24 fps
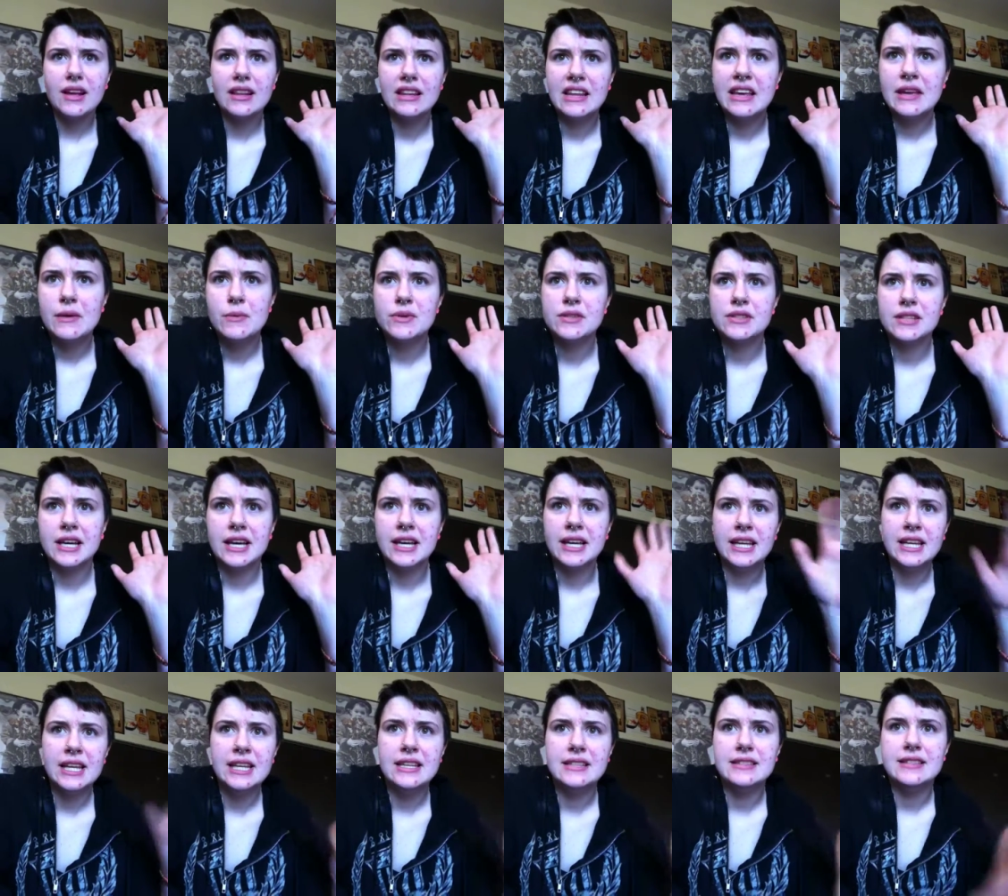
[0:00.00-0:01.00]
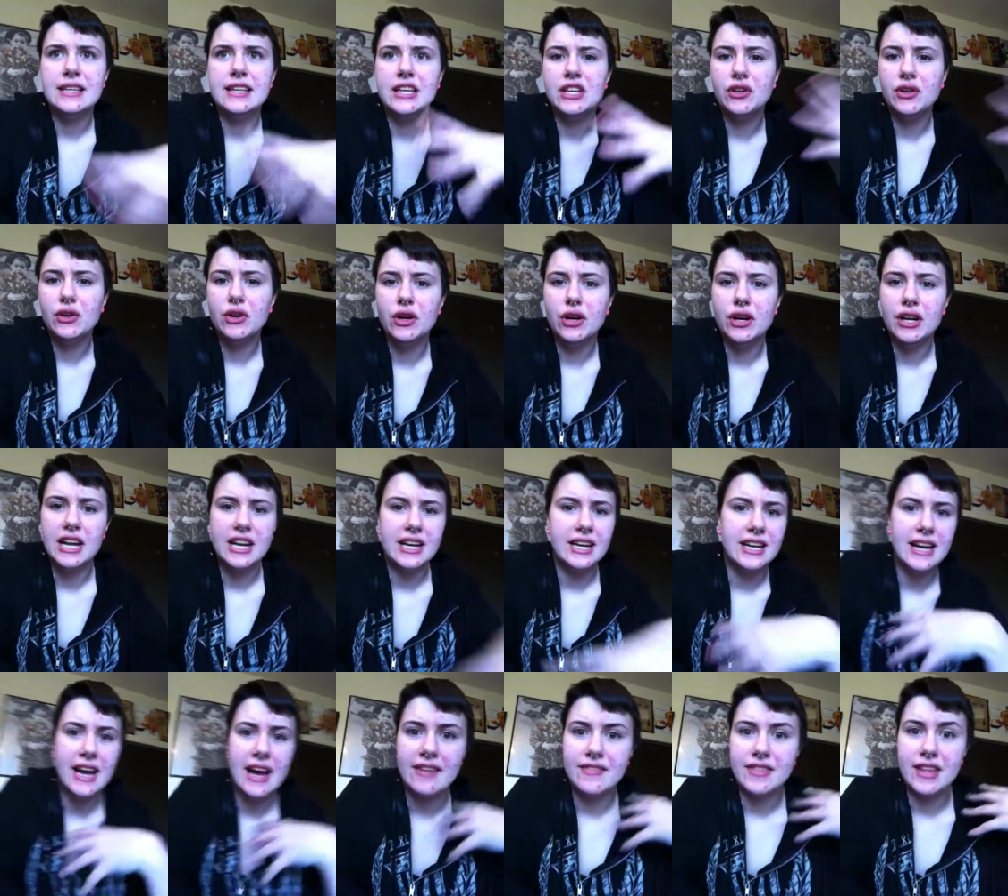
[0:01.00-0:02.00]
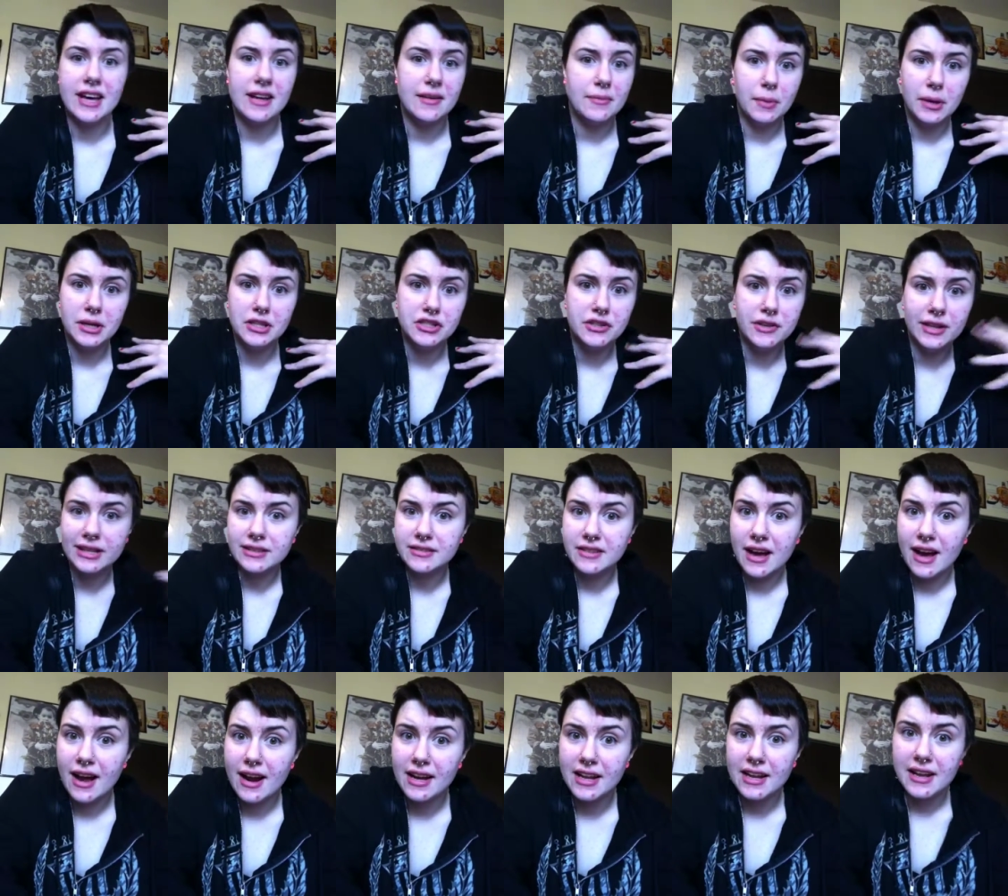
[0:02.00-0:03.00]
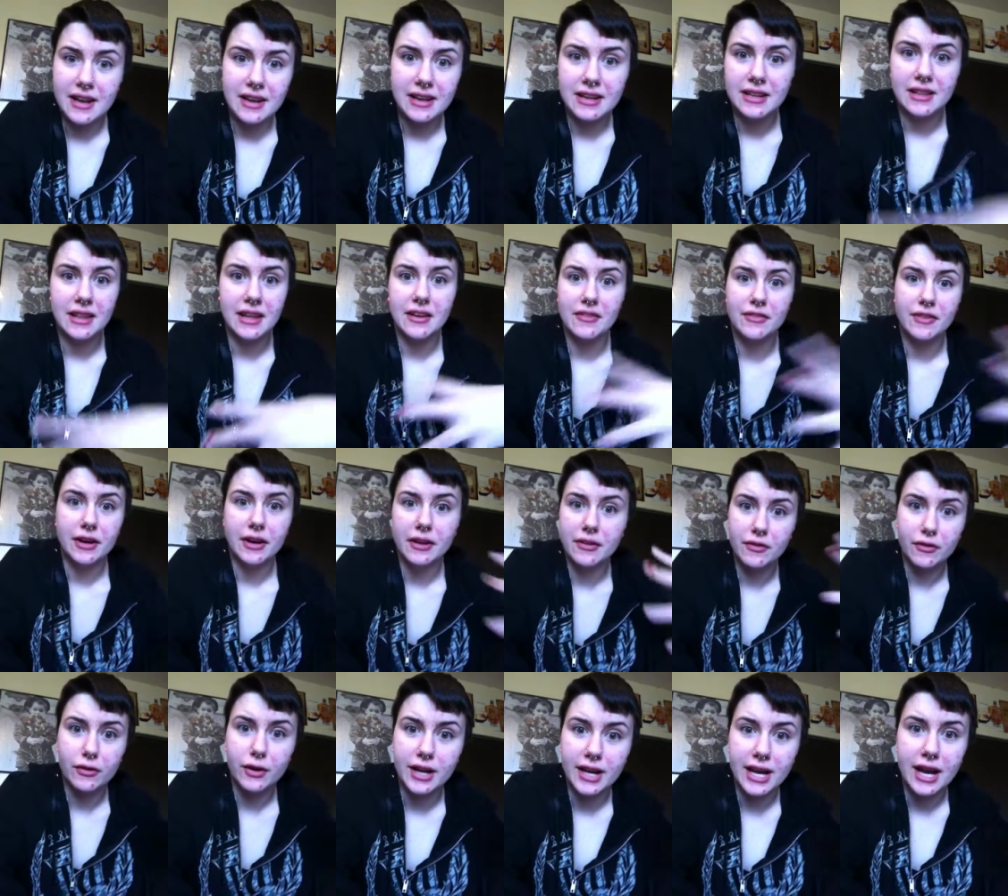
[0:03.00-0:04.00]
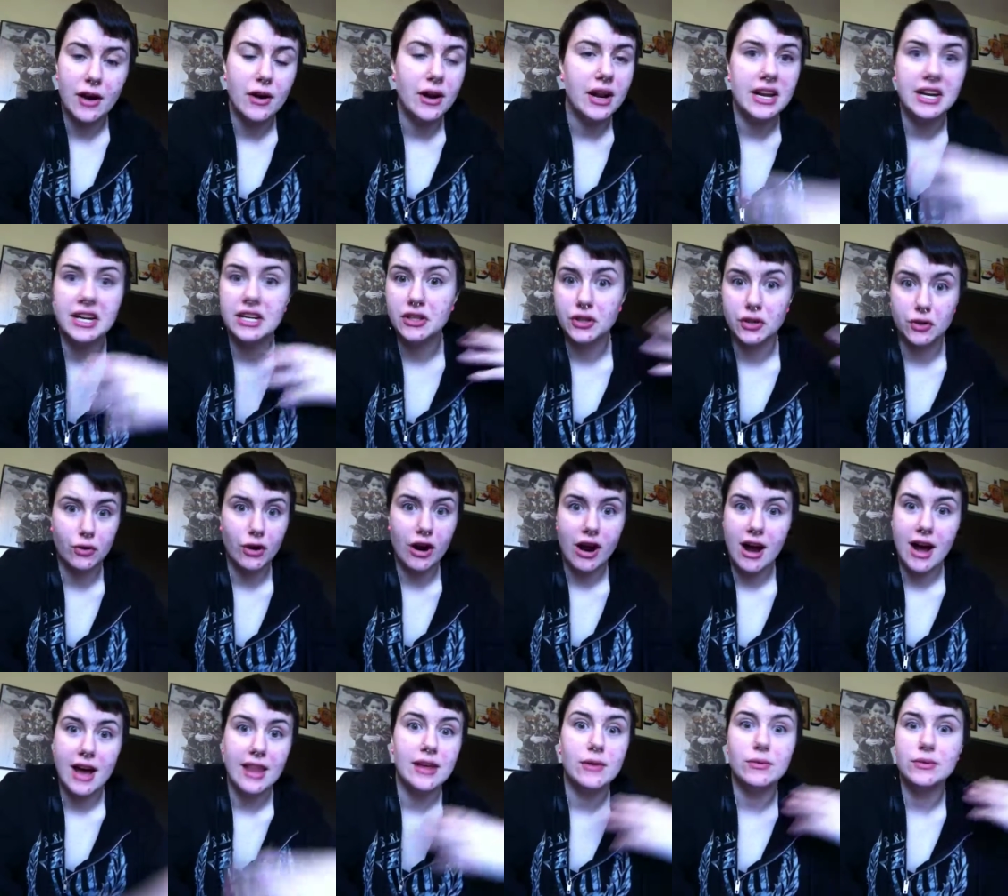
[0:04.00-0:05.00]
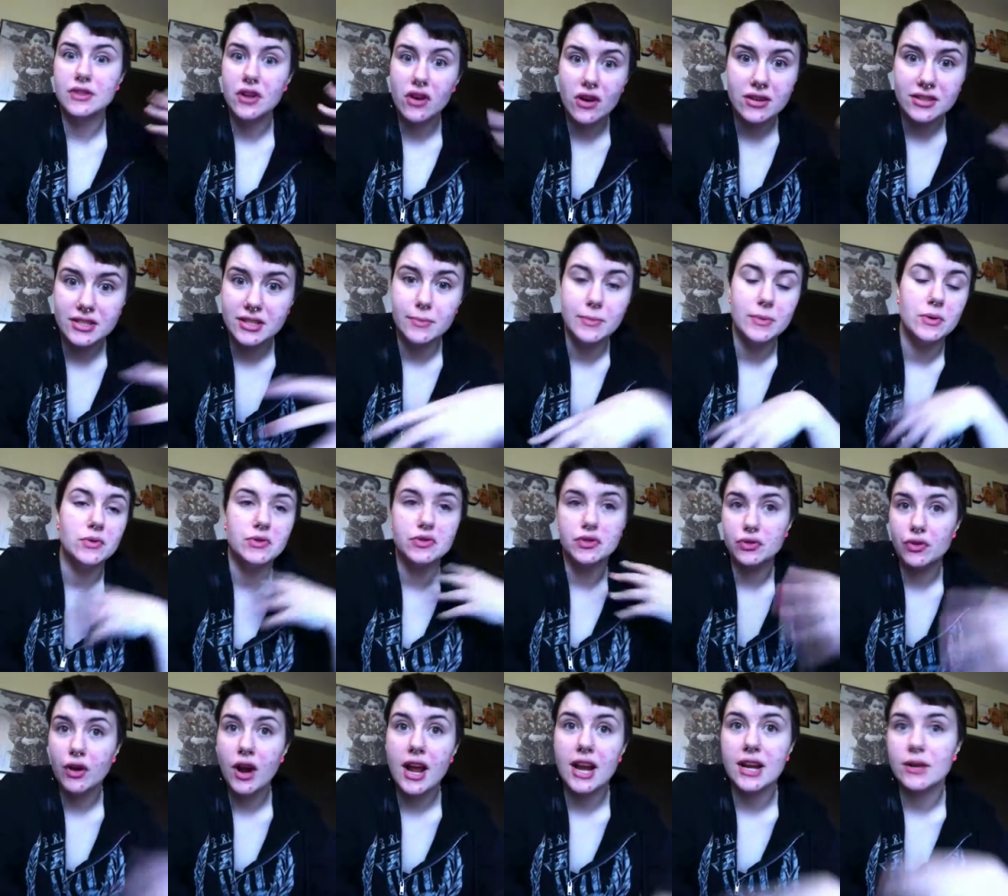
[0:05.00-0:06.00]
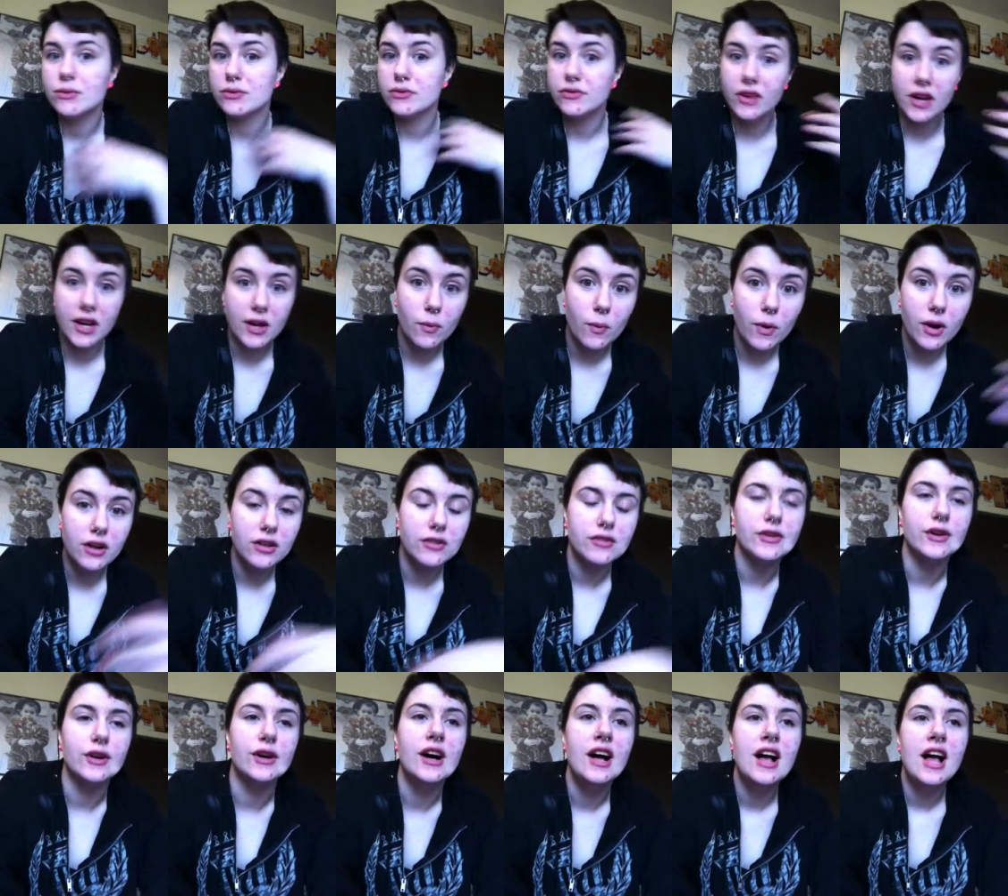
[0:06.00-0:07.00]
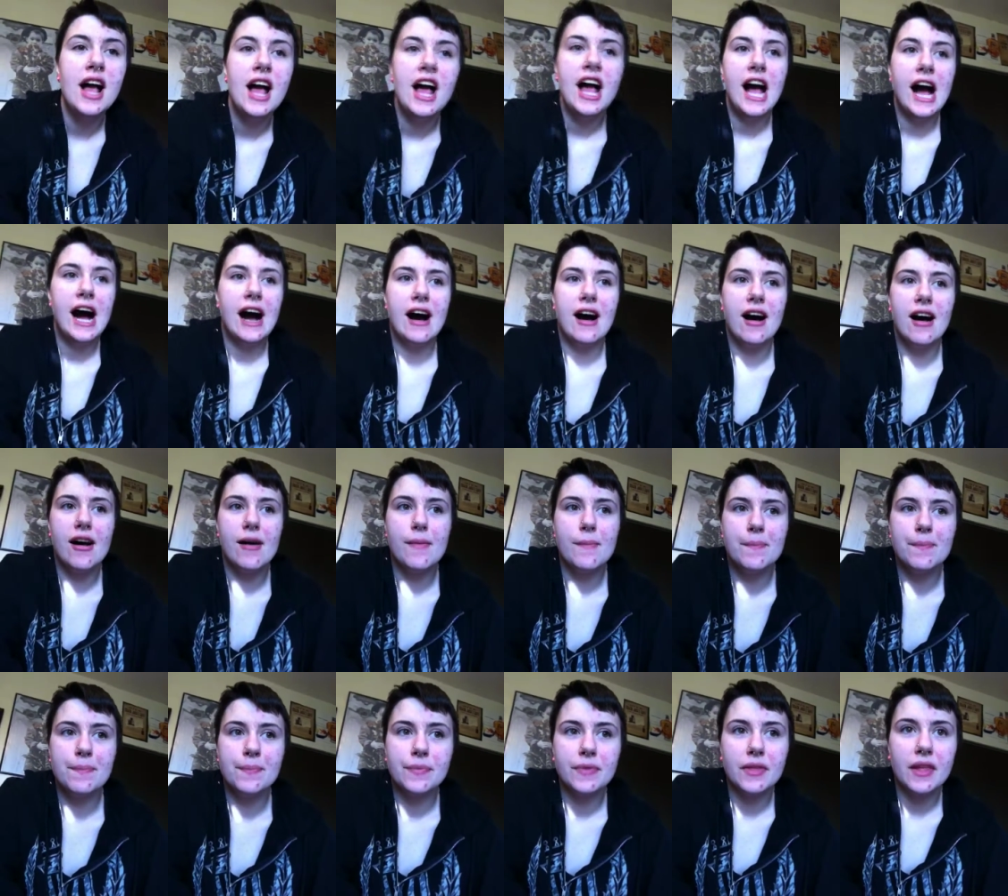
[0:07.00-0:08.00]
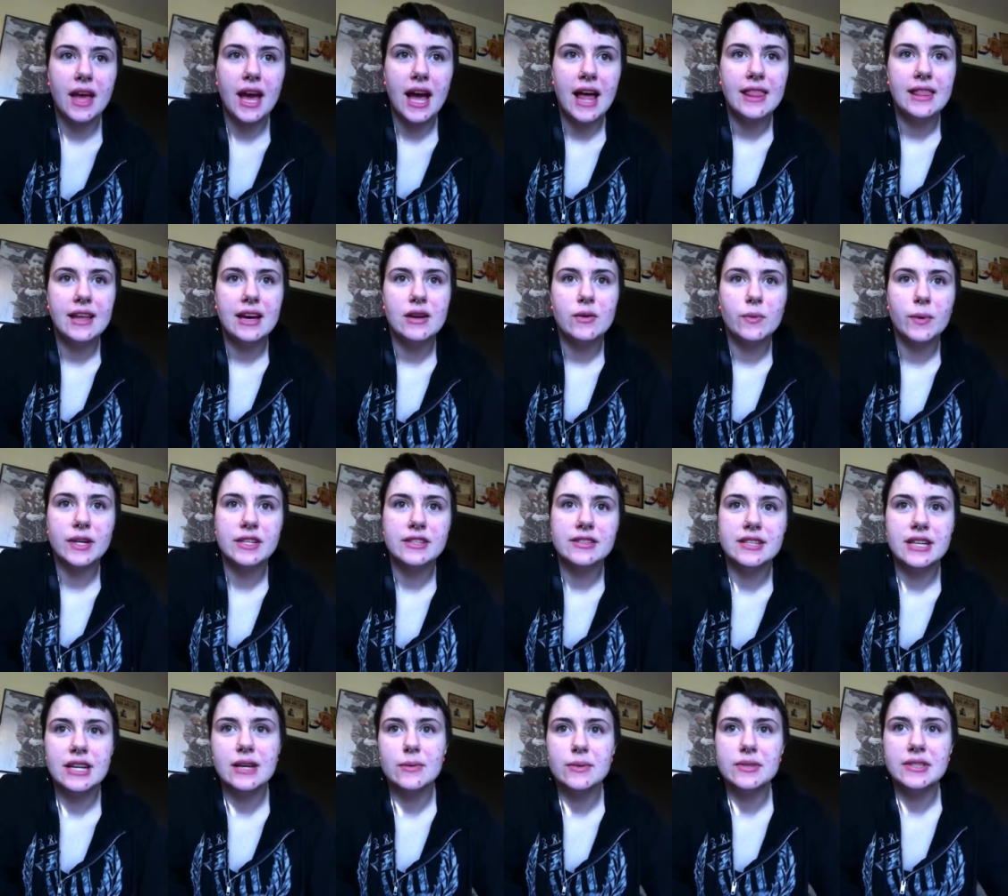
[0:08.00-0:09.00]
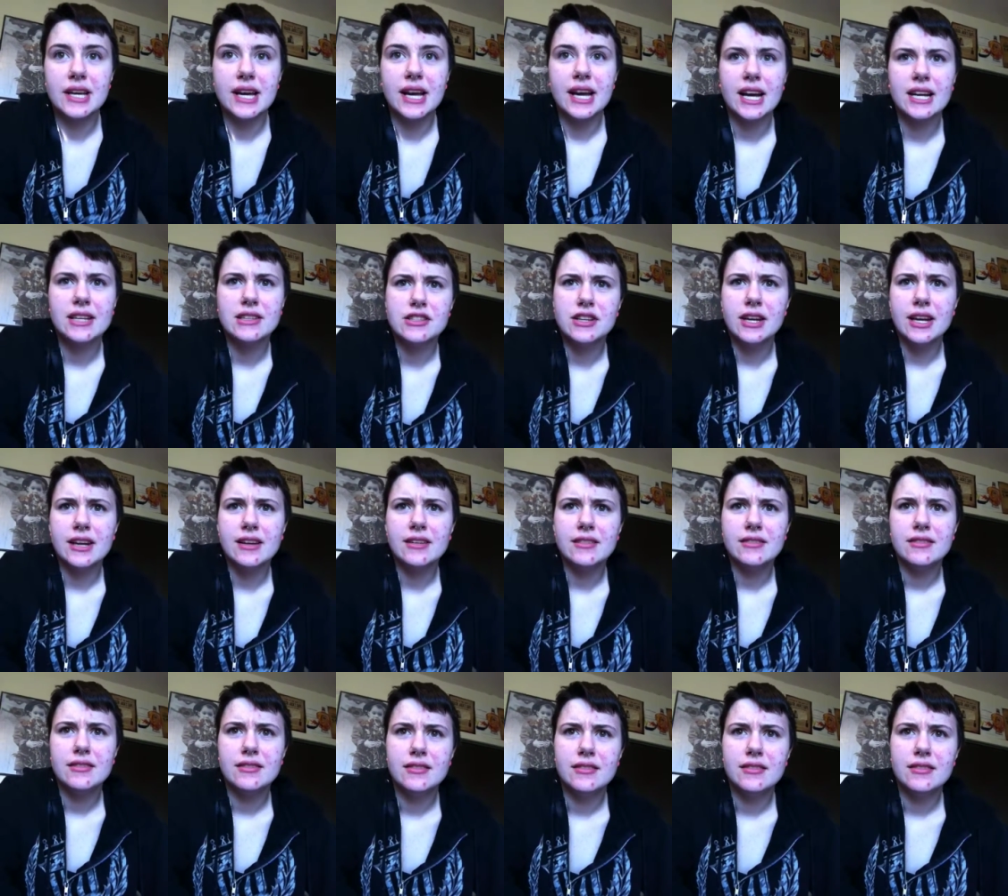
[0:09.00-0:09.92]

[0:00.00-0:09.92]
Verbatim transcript: Like it was like easy, good. I didn't have that much anxiety. I didn't like fucking freak out. I didn't cry. That was awesome. It was great. It was fucking wonderful. Um, and then Wednesday was like I like